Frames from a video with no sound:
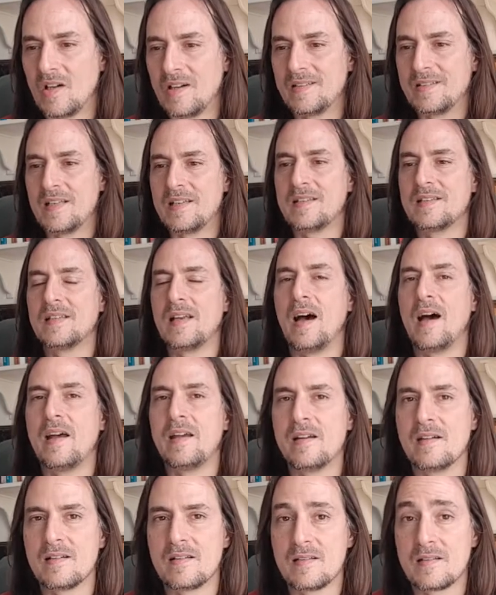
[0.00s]
our
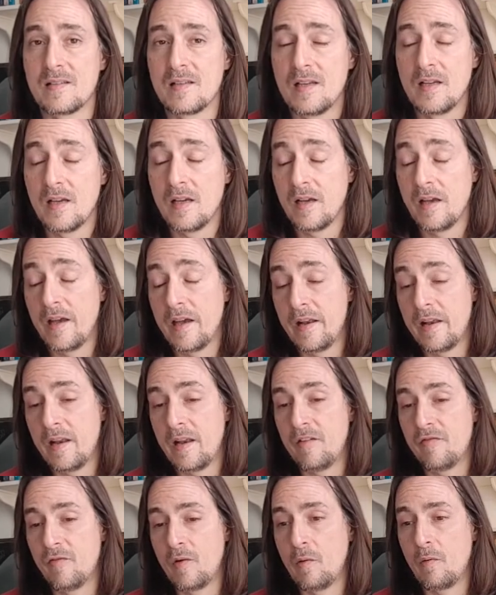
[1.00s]
desires, and
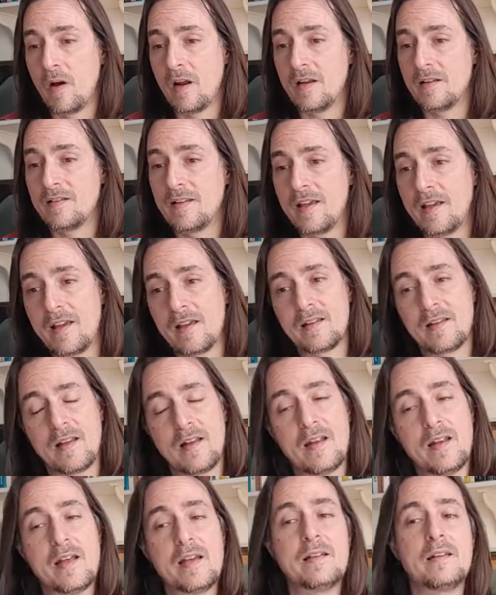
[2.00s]
if we want to take it a
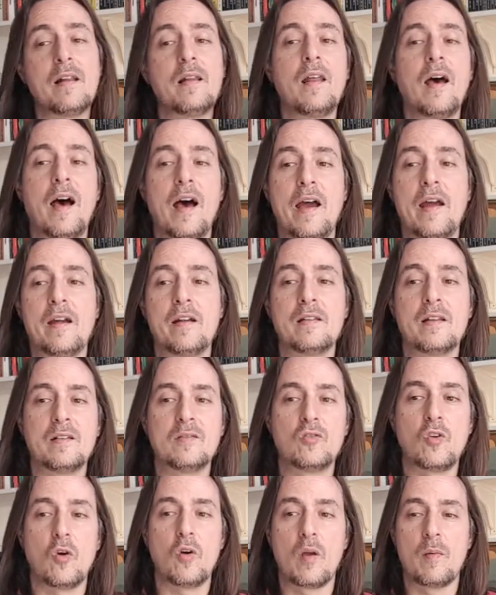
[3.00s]
little higher,
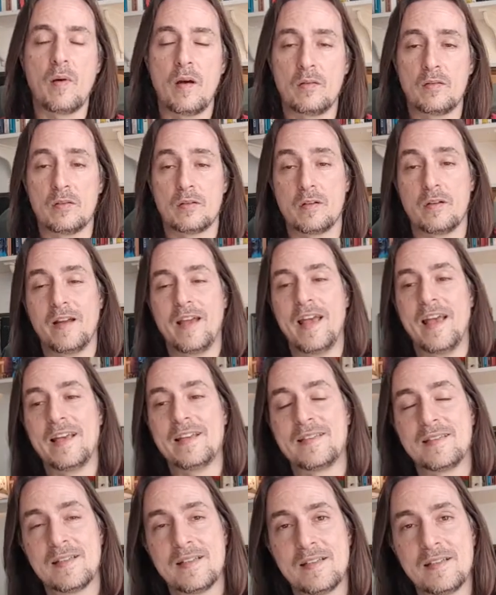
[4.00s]
then talk about our
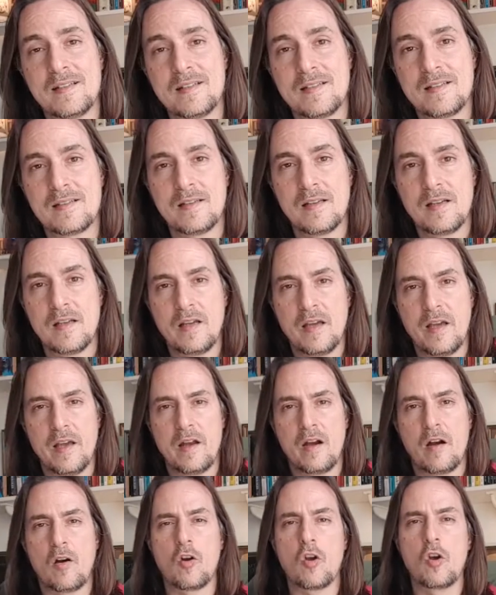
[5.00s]
essence
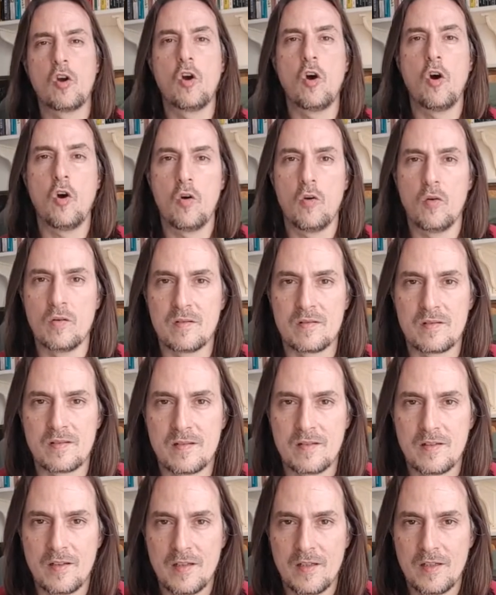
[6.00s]
and our
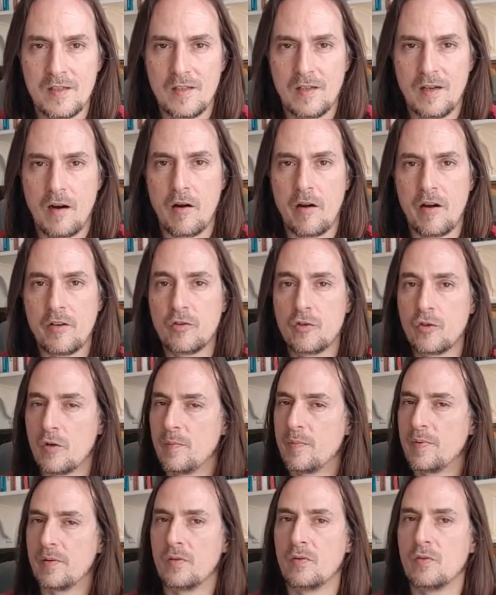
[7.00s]
goals, our
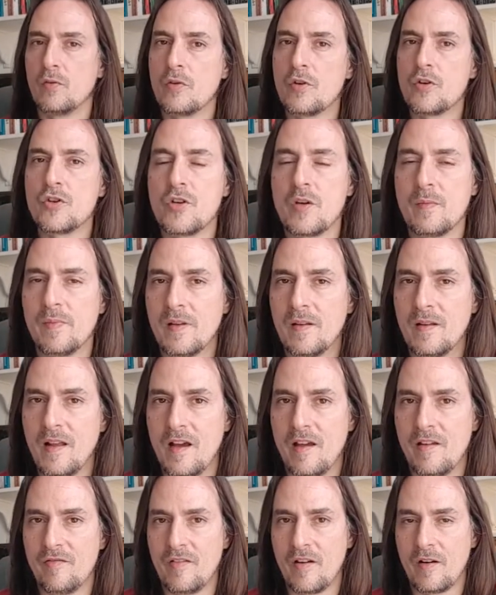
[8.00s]
entrepreneurship in
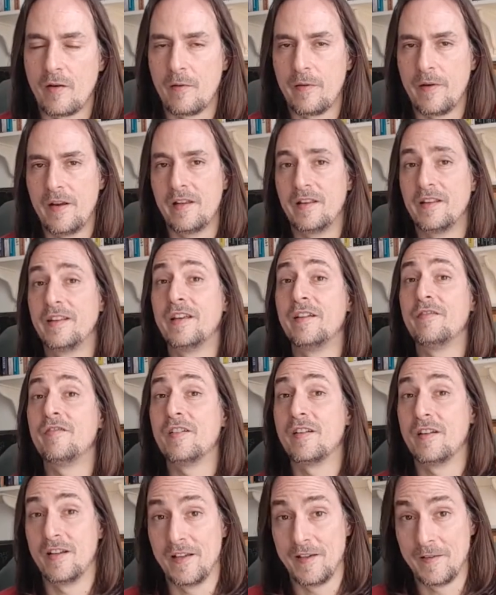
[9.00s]
life, our
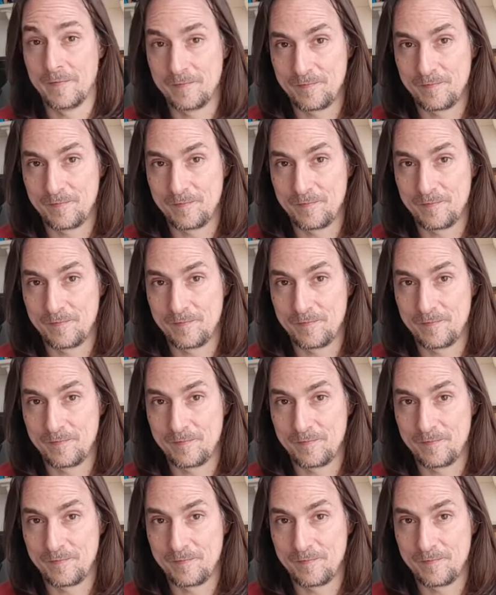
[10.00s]
creativity,